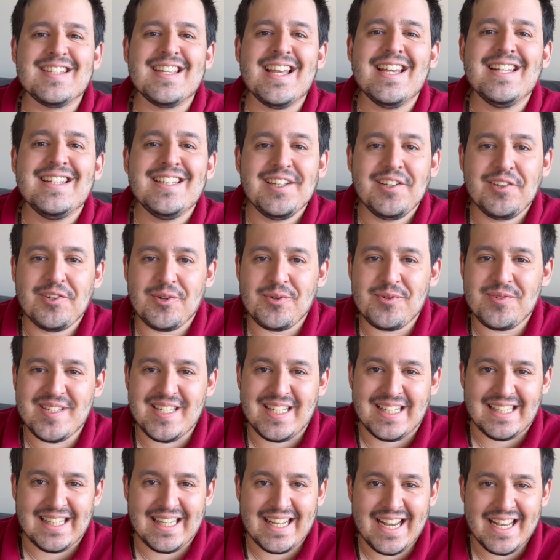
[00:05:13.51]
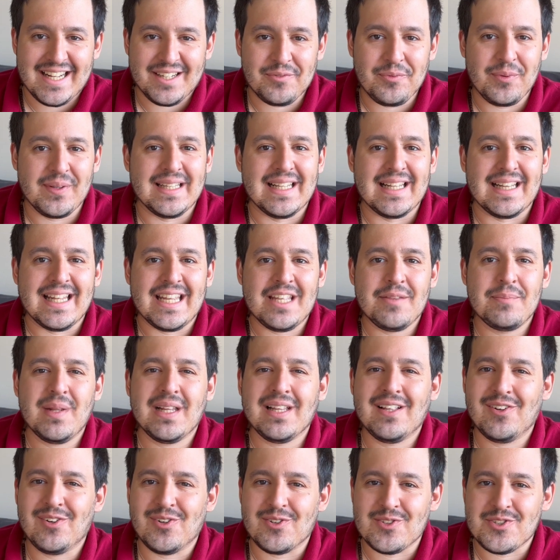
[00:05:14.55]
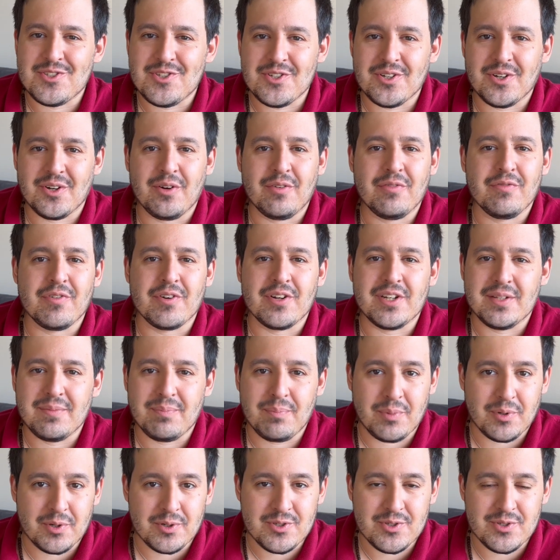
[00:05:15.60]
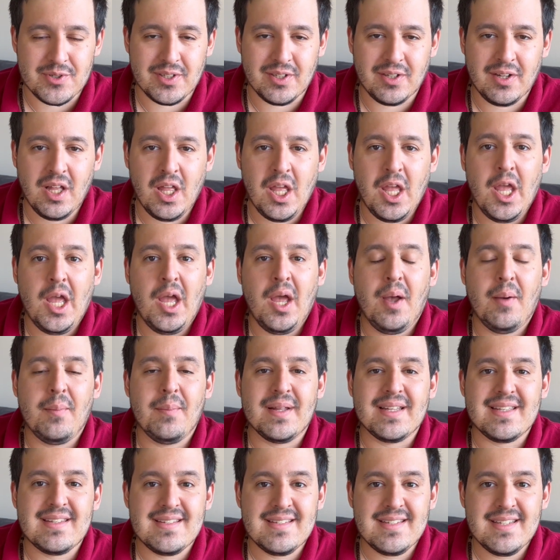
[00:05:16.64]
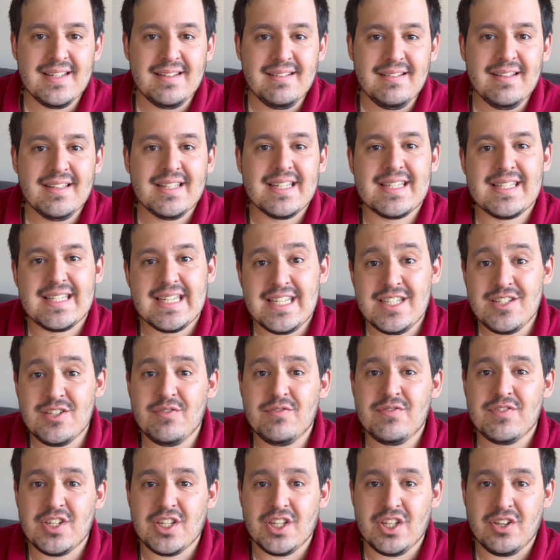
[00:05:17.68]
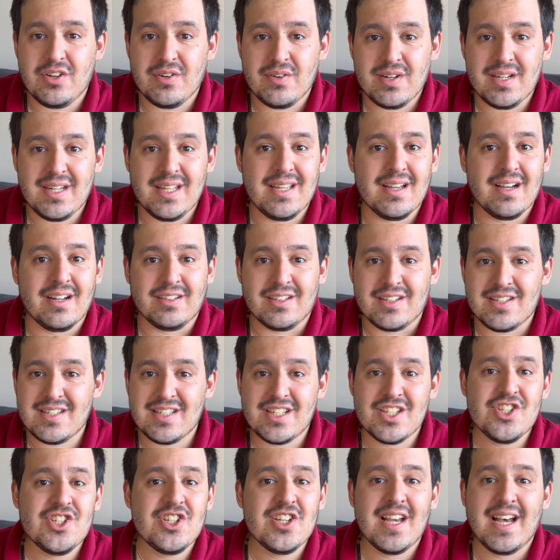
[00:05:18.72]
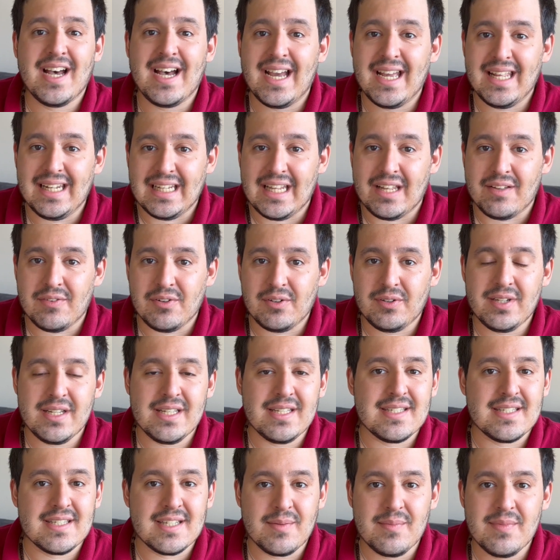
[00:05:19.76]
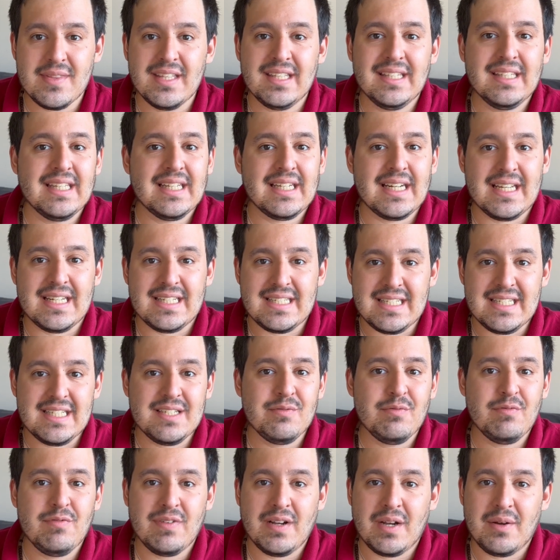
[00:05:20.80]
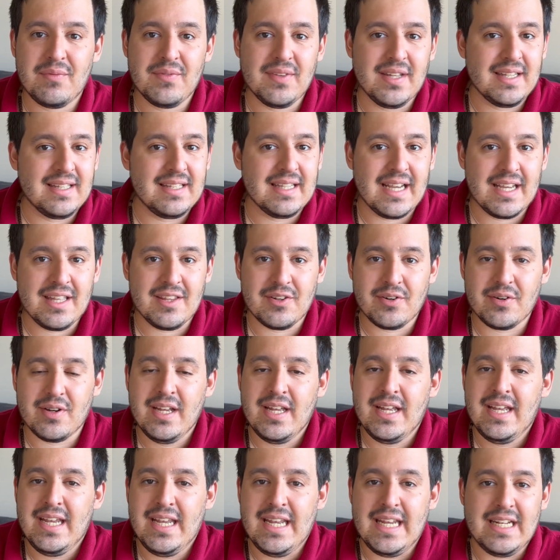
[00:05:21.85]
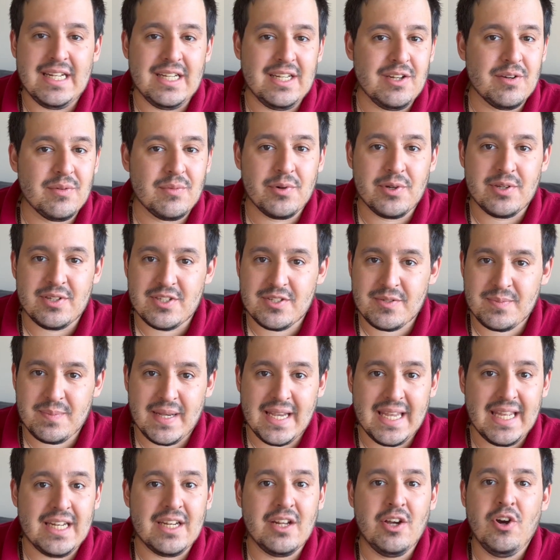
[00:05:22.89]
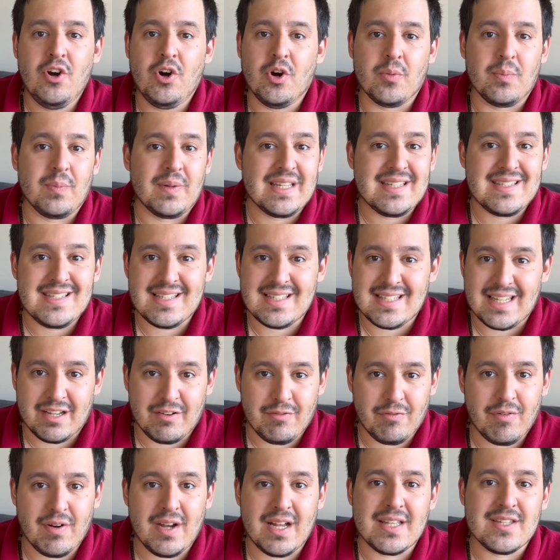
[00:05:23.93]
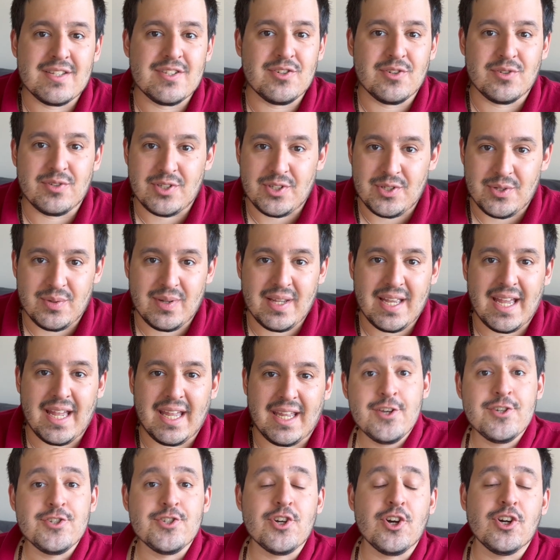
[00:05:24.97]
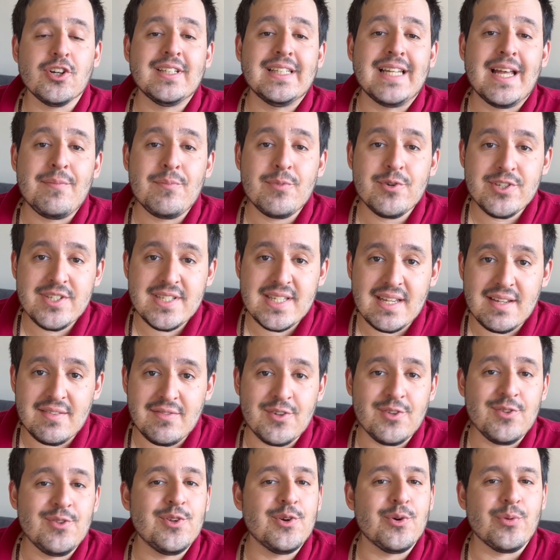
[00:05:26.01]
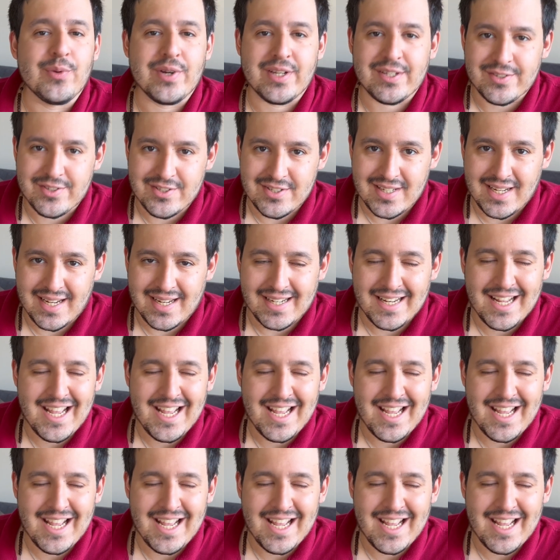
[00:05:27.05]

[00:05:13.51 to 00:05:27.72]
kind of goes in line with the laid-back culture of really Portugal, but still the sense of security on a such high level, it's something that I didn't find neither in neighboring Spain or places like France or the UK. Shock number 7, the real estate.